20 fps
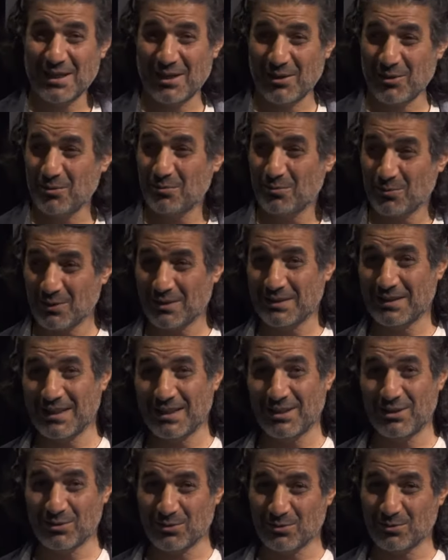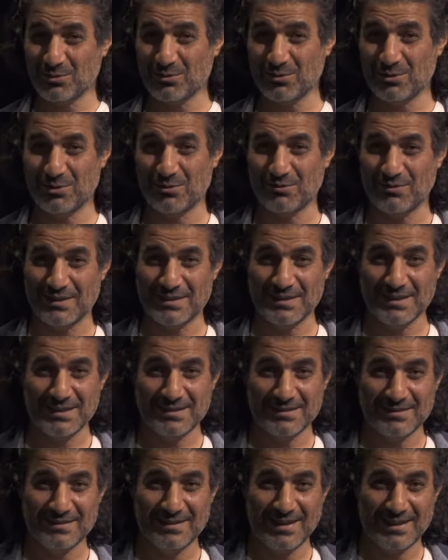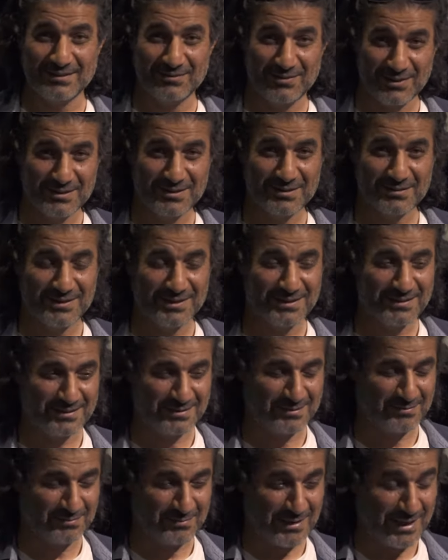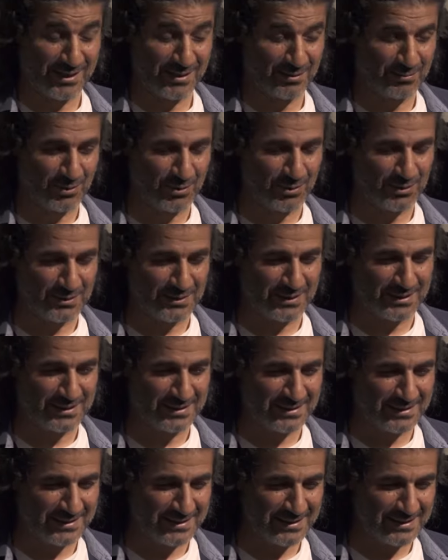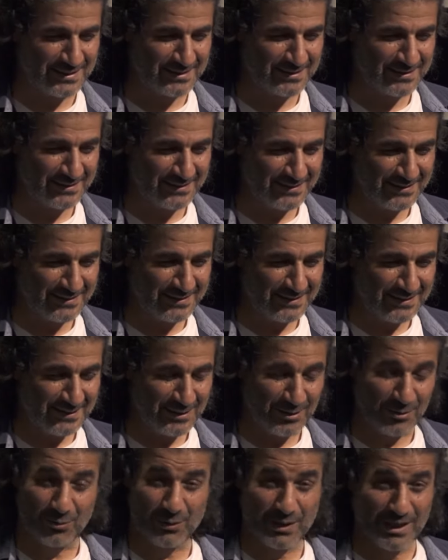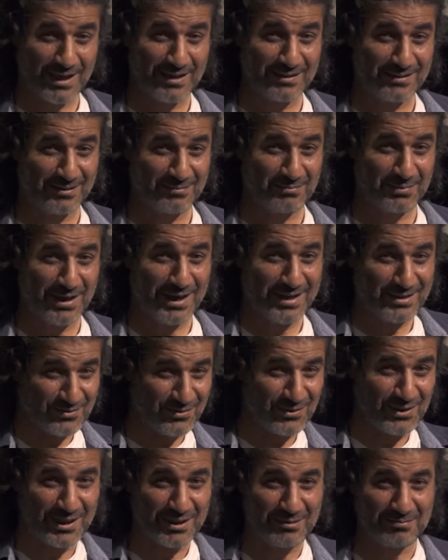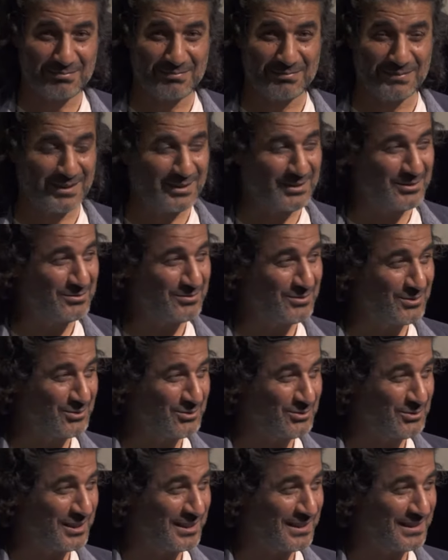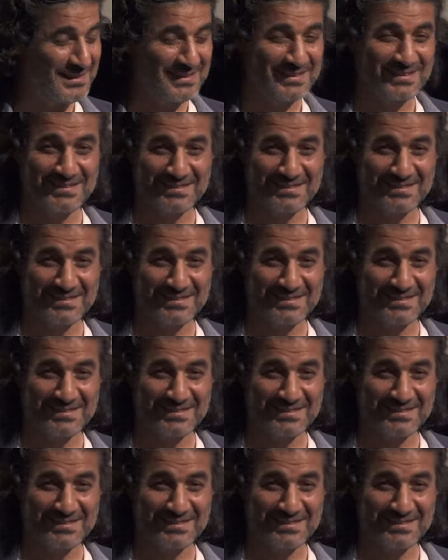I hope one day you visit that festival. It's Michael Moore, and we got the prize for him, you know, for Nuri.